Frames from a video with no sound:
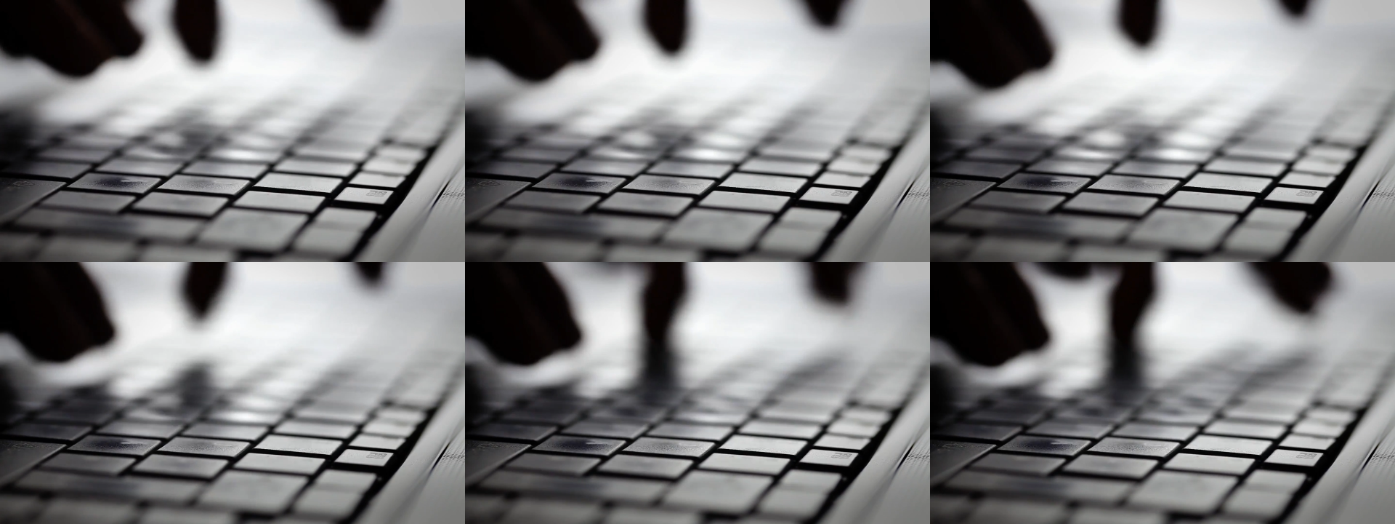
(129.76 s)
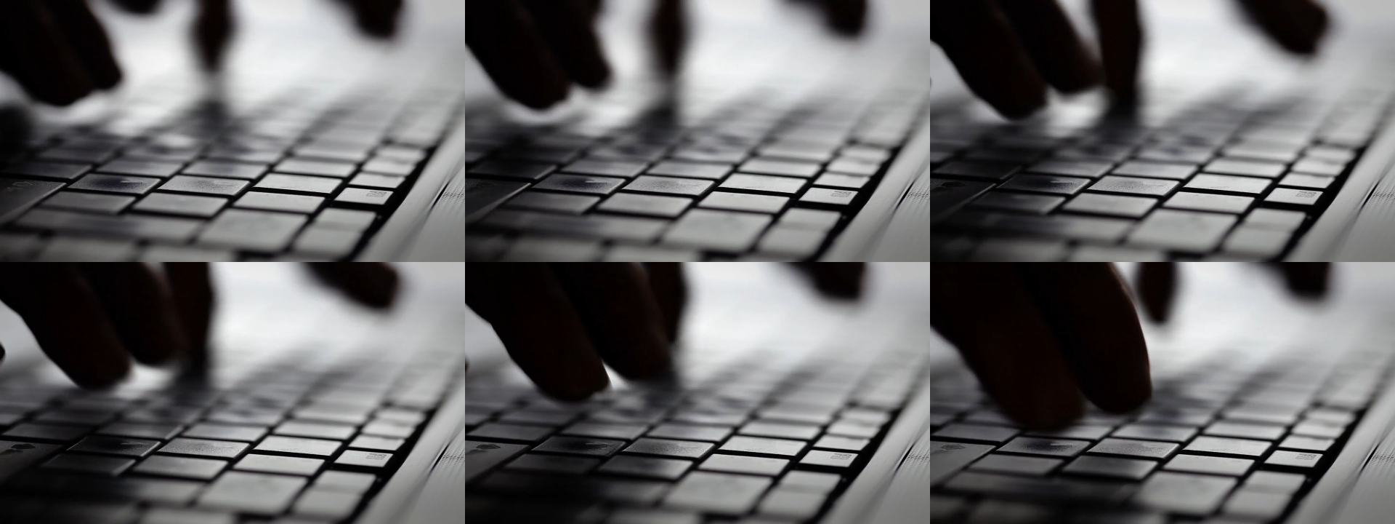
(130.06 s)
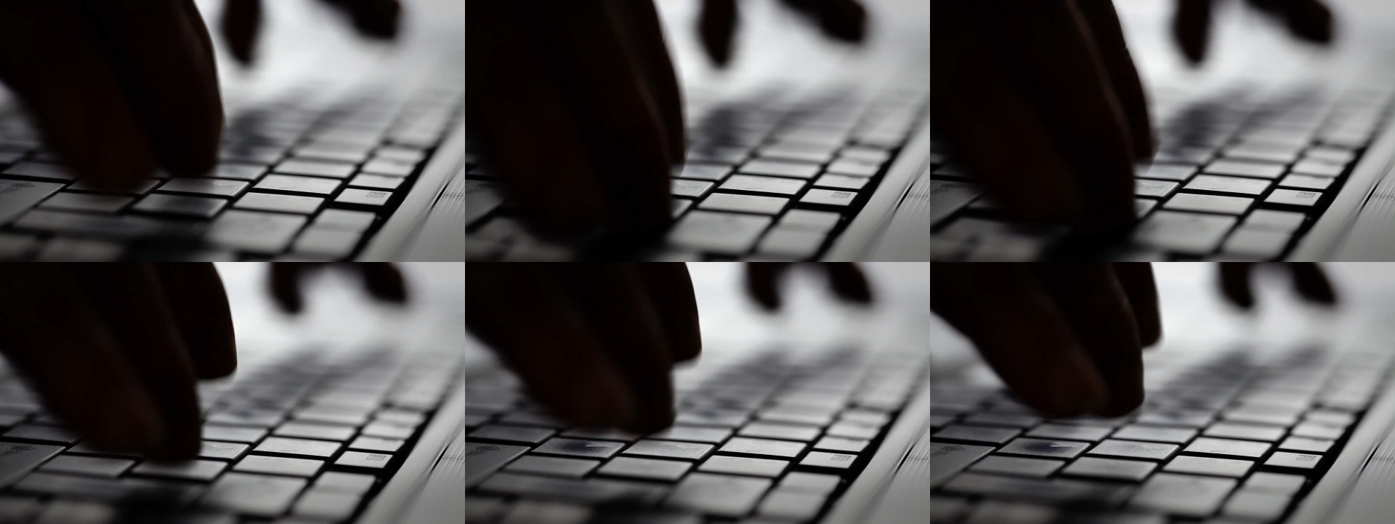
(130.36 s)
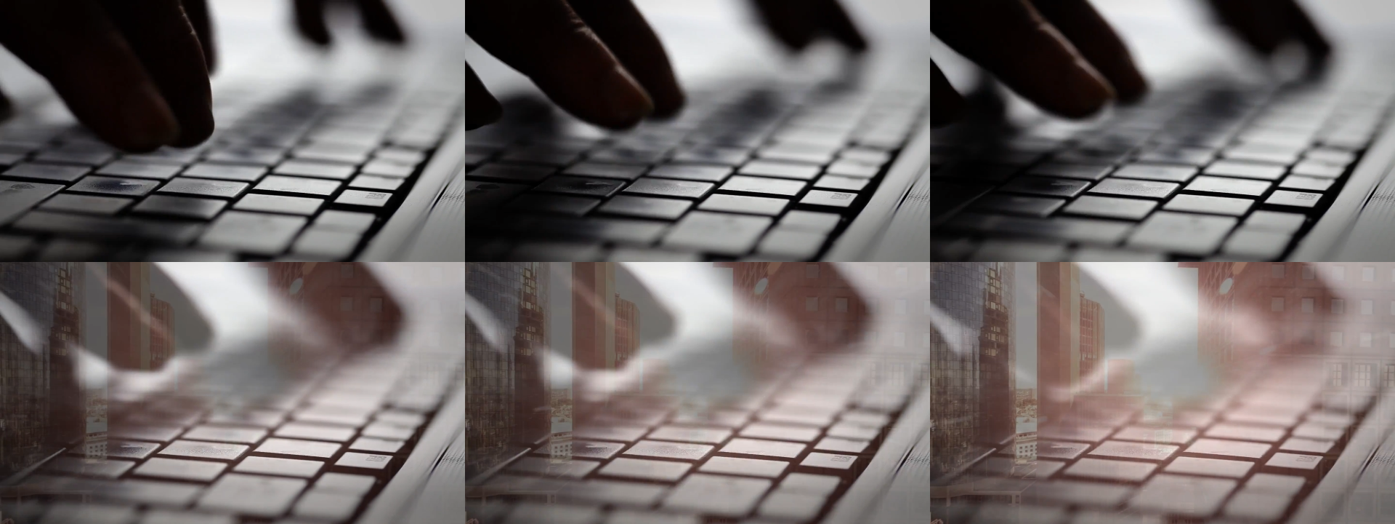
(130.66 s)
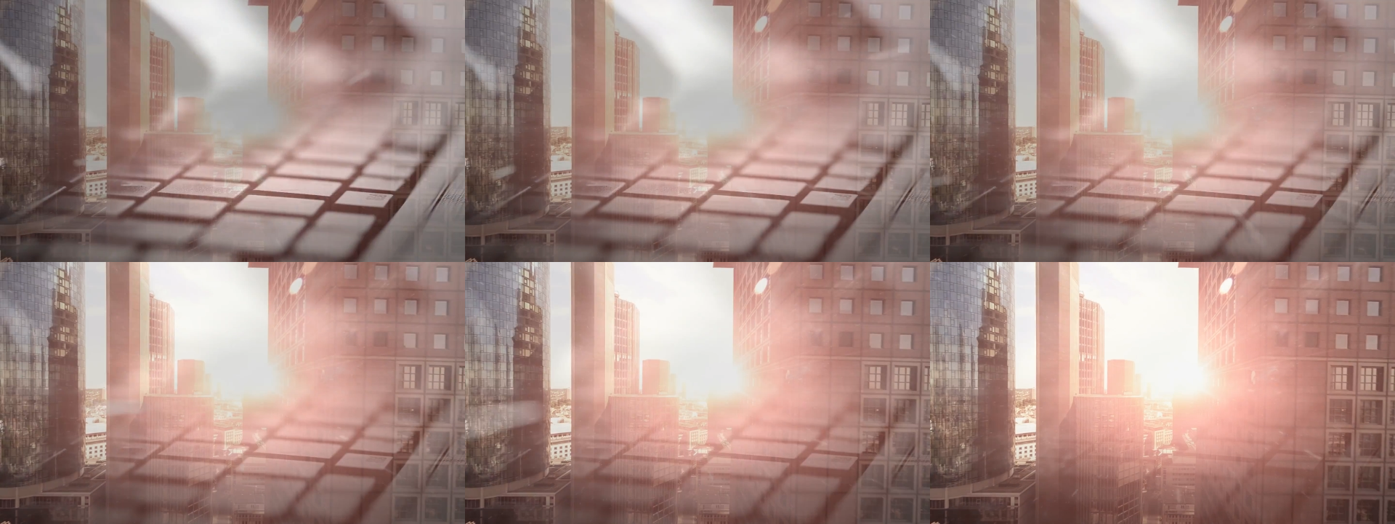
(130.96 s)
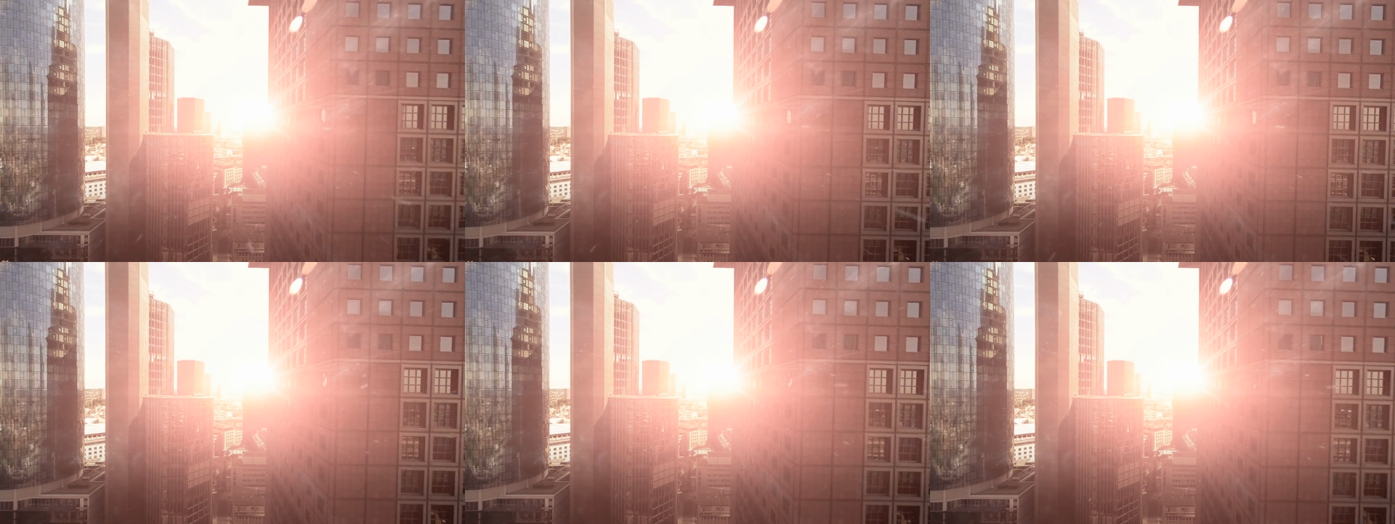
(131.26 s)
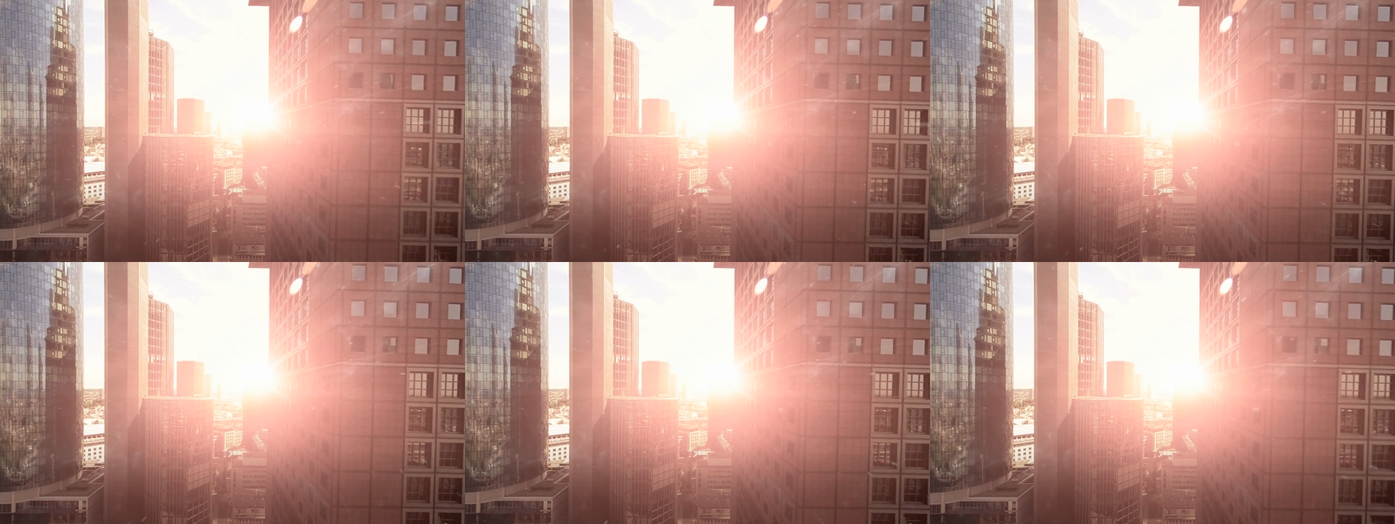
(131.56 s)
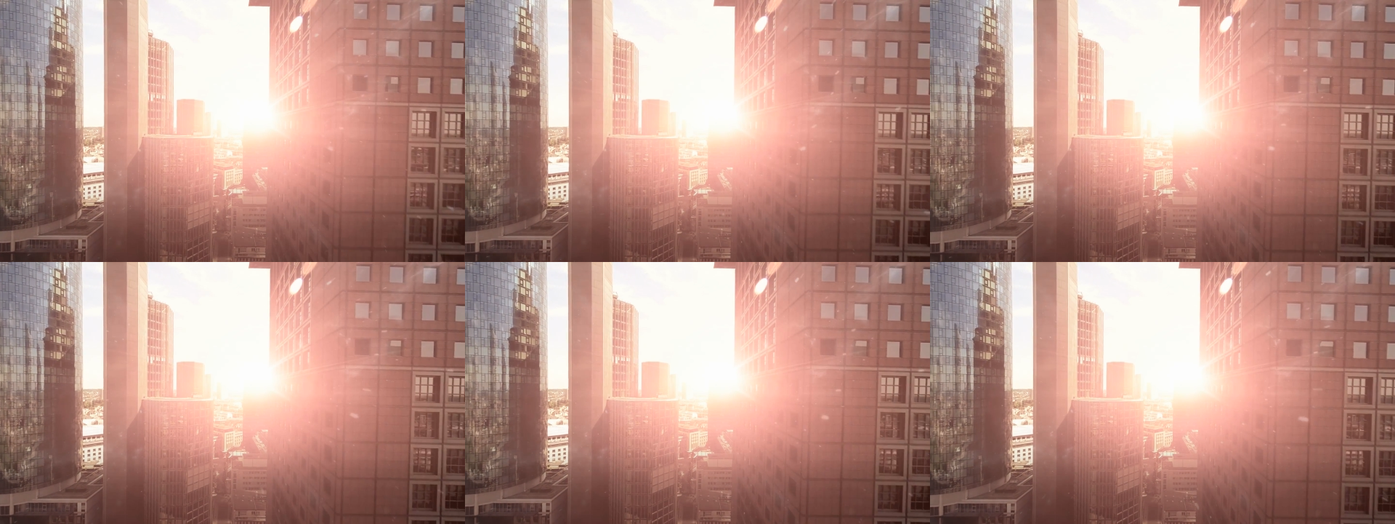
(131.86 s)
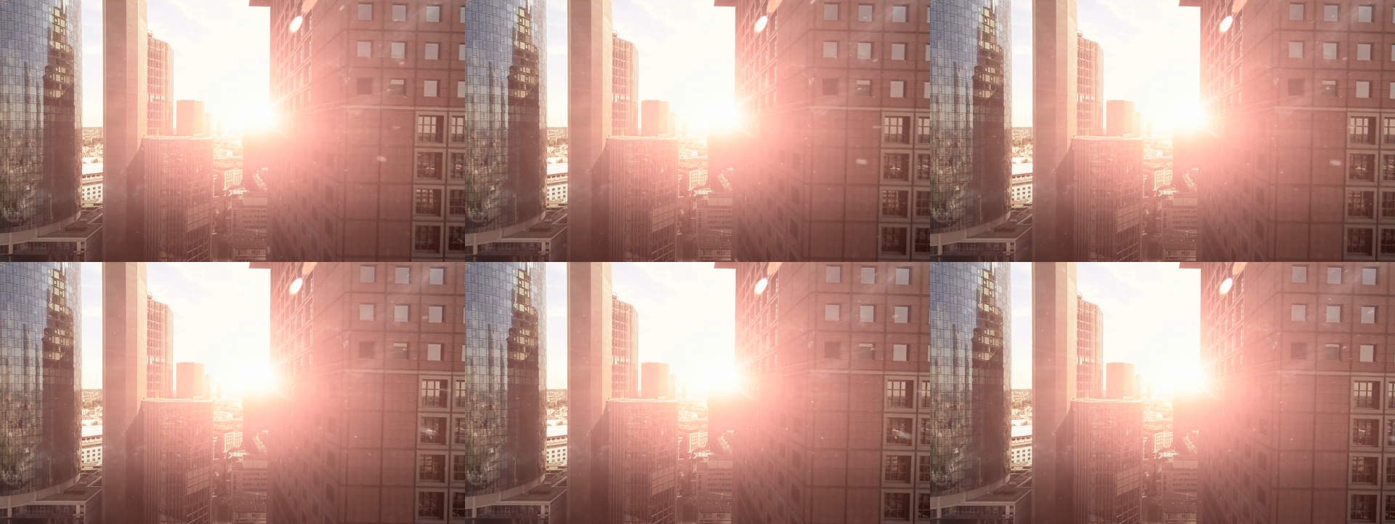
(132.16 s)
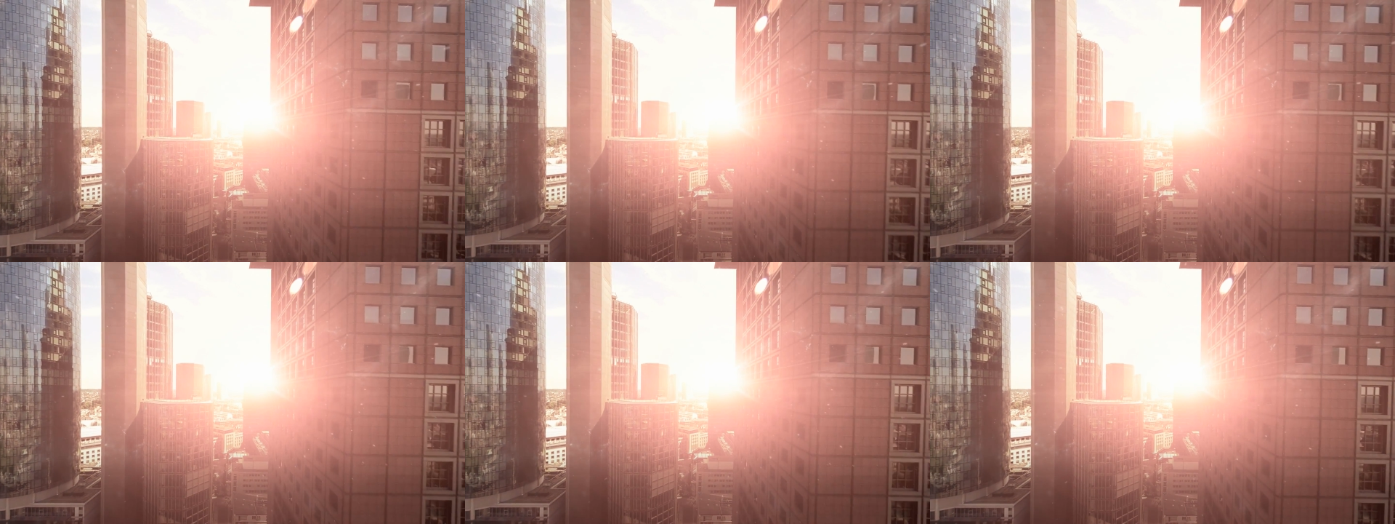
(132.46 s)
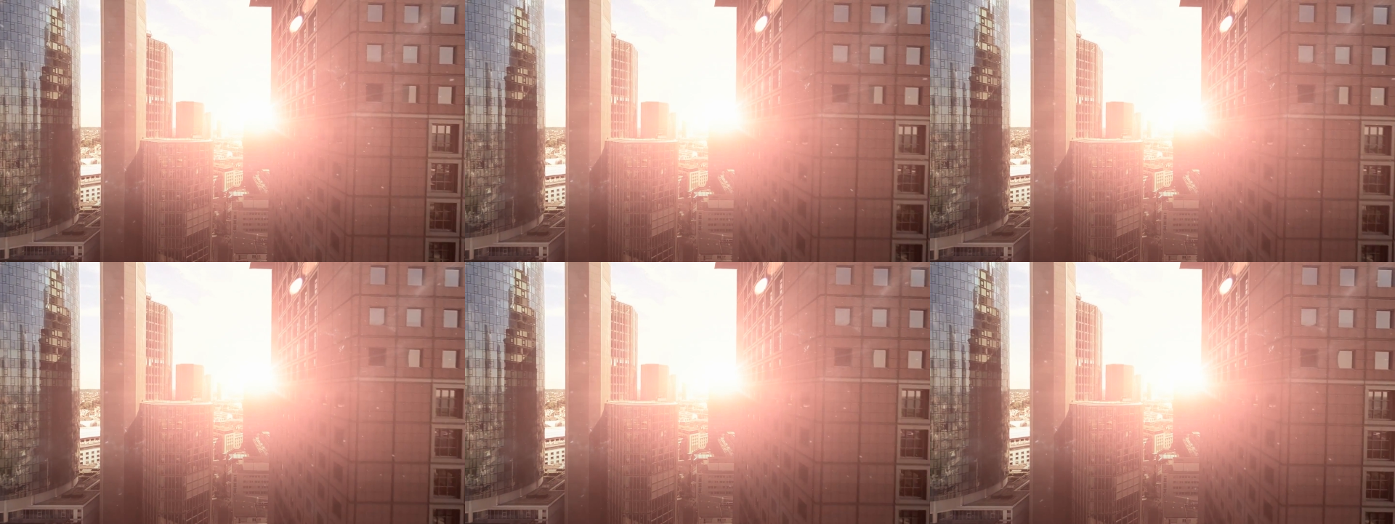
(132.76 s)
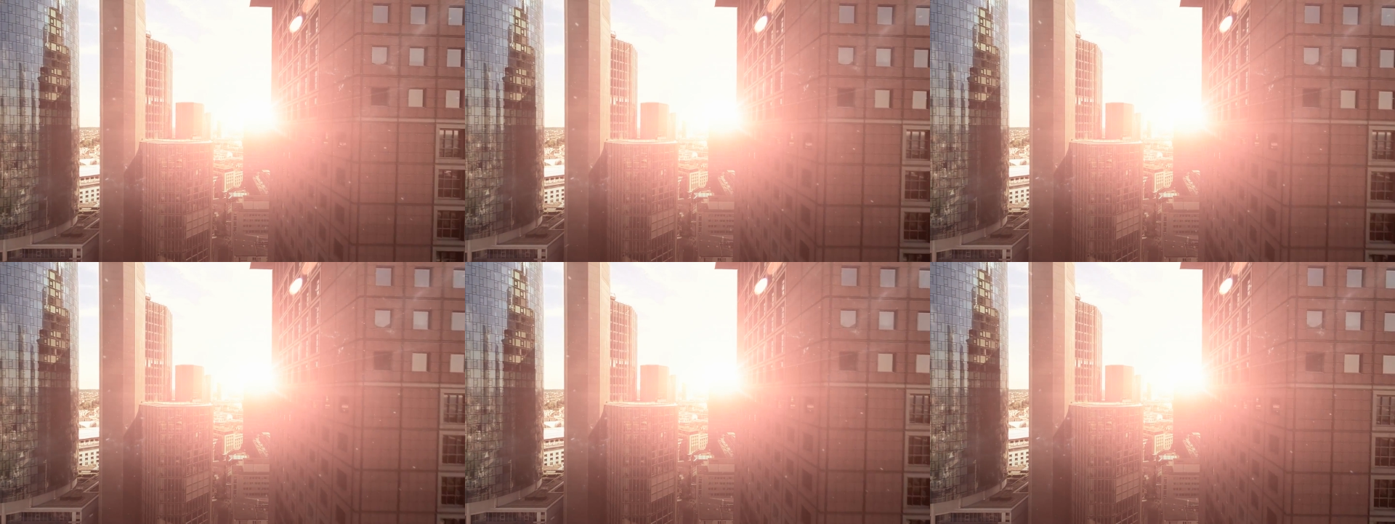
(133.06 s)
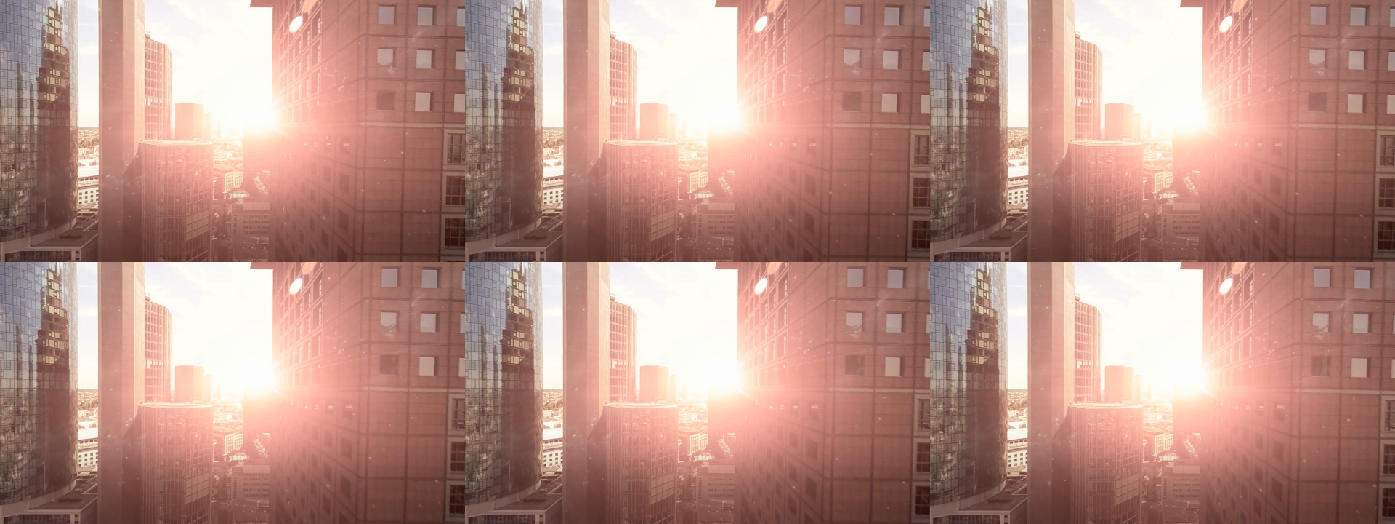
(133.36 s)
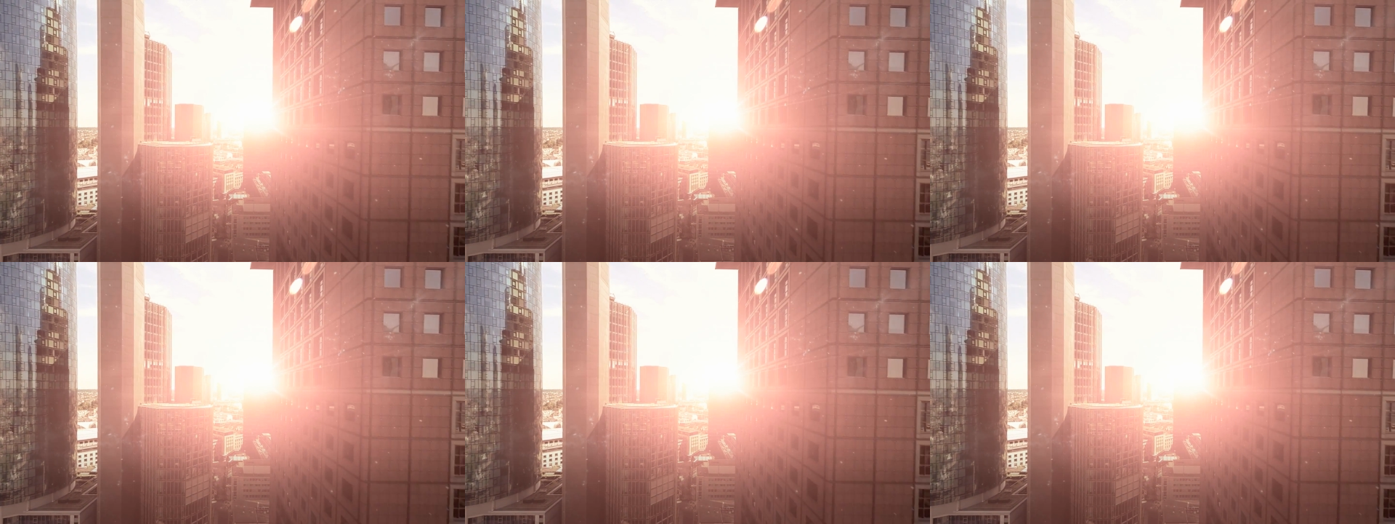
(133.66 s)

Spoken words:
[unreadable: no face in view]